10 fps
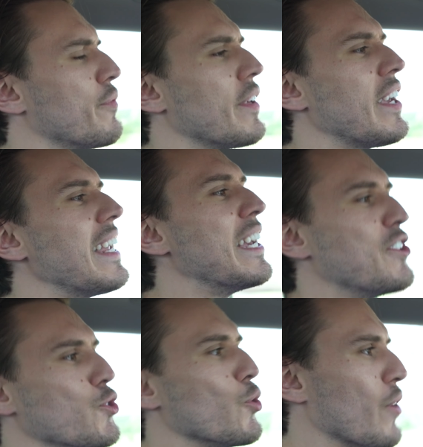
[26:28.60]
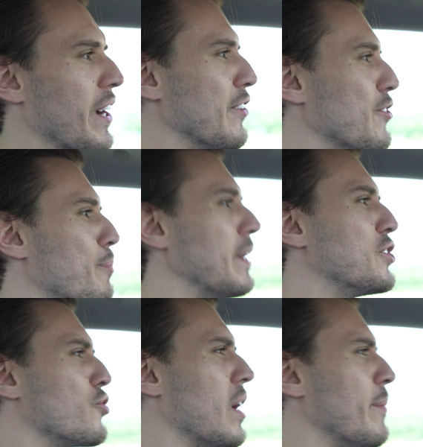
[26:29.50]
if there's any historians,
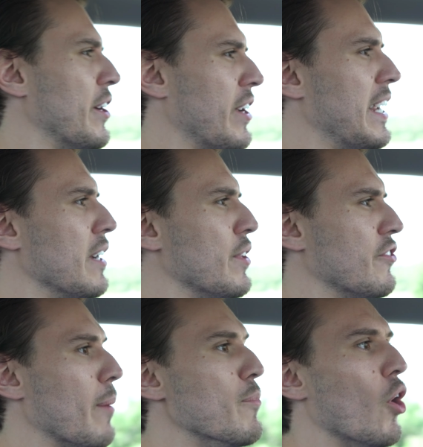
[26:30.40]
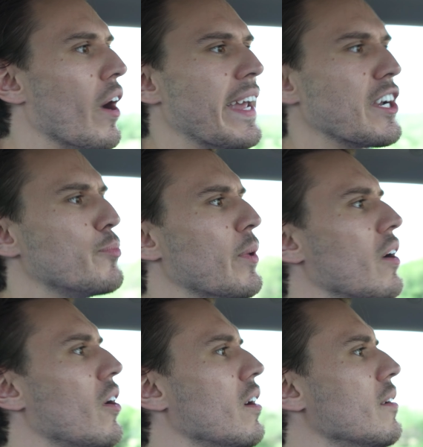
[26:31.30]
please correct me on any of this. I'm not an expert
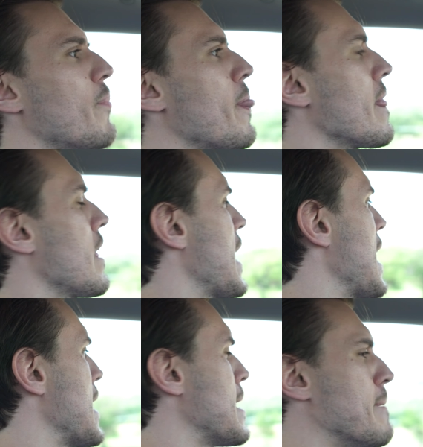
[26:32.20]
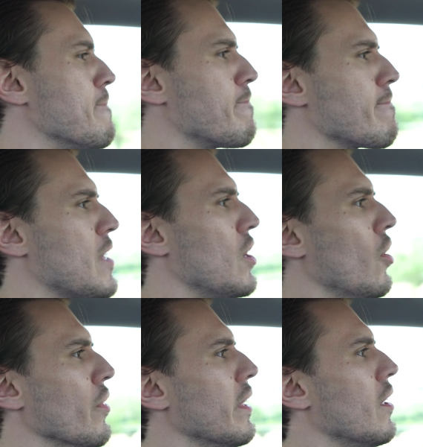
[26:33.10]
um,
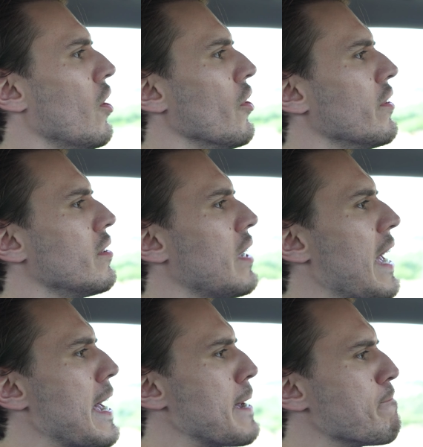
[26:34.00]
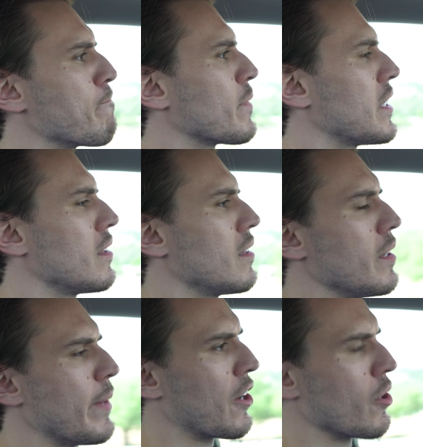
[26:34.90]
on, on um,
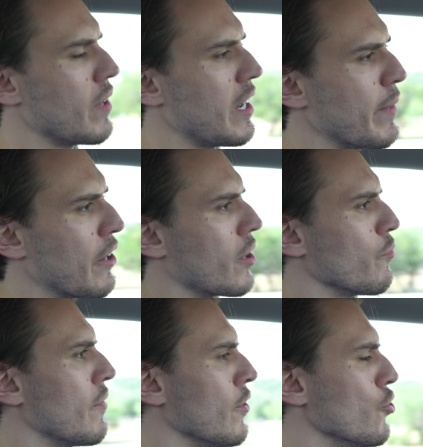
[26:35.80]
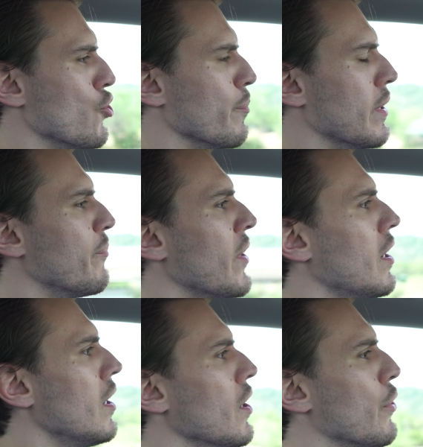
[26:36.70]
the American, American Revolution,
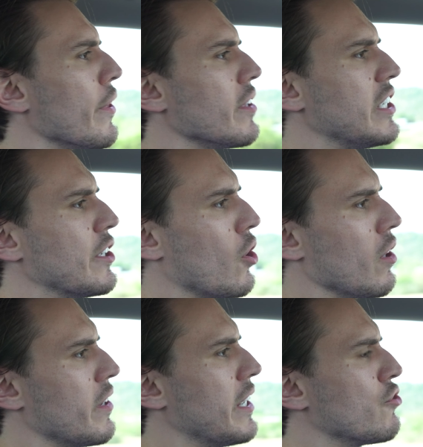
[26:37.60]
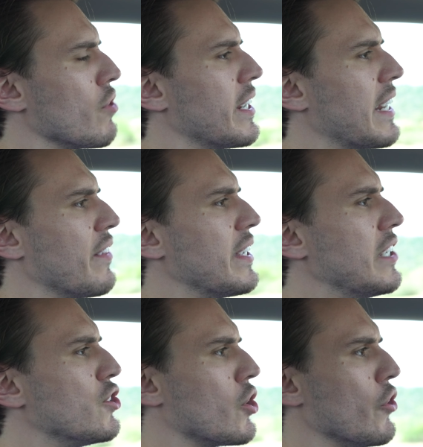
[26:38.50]
but 13 colonies running down the
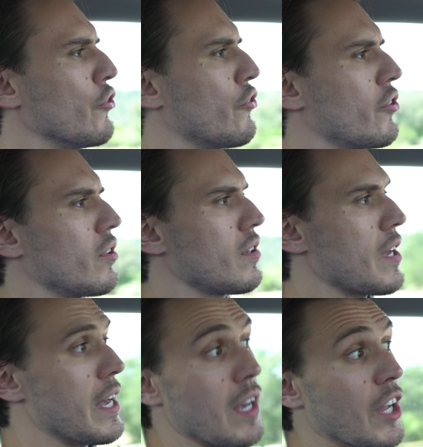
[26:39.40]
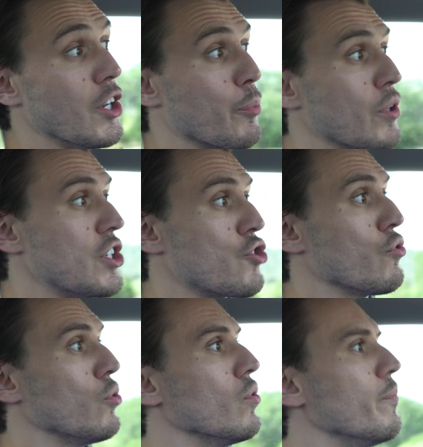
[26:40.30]
East Coast uh, under British
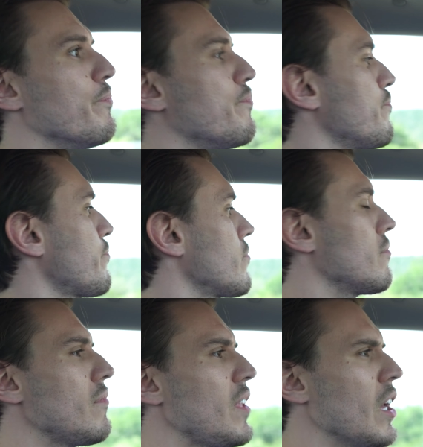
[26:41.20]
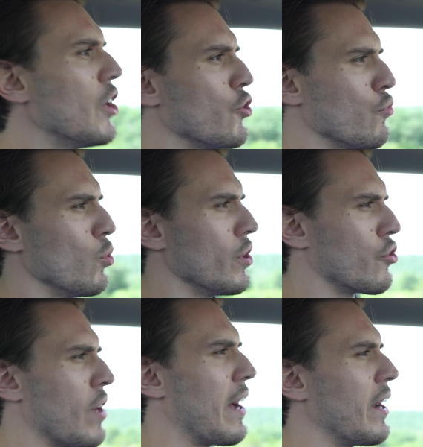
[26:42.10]
rule, under rule of
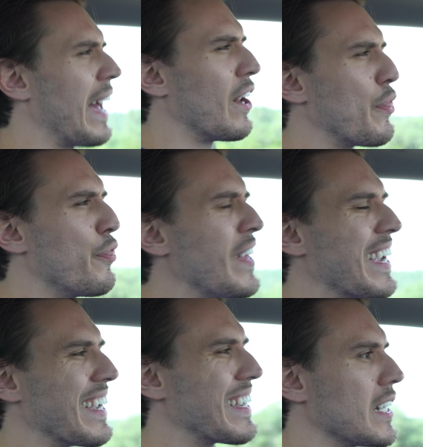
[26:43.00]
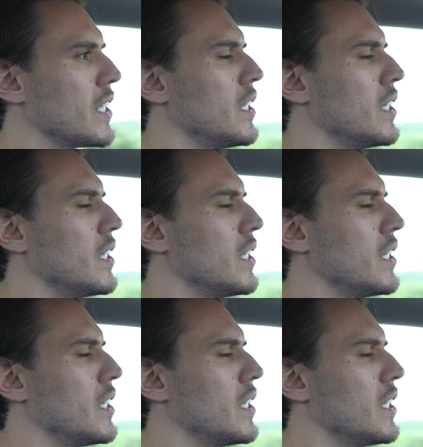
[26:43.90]
the Crown. And I think